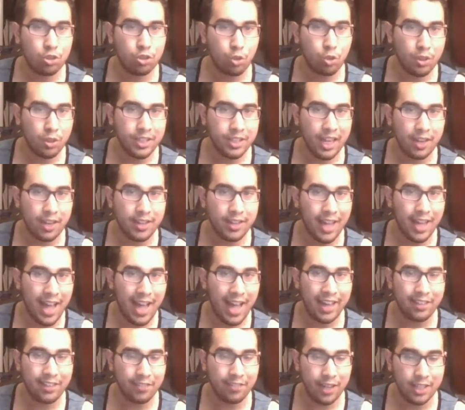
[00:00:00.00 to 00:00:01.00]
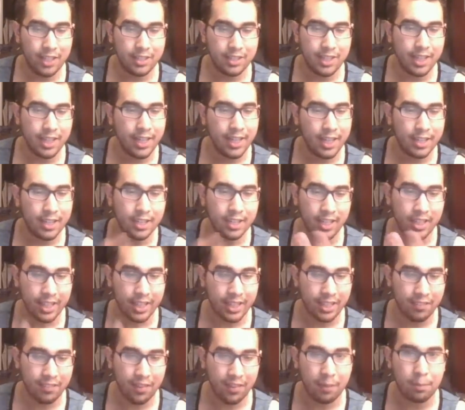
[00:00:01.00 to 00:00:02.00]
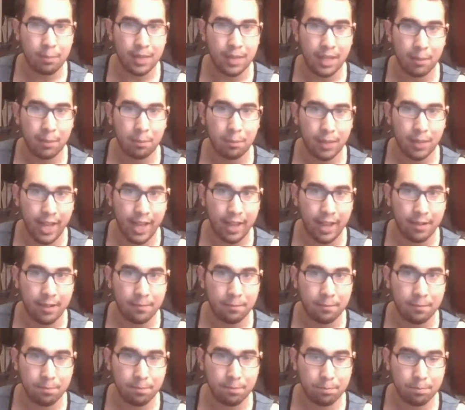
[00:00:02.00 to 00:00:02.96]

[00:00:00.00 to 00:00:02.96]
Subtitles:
scroll down to add event and then click event begin play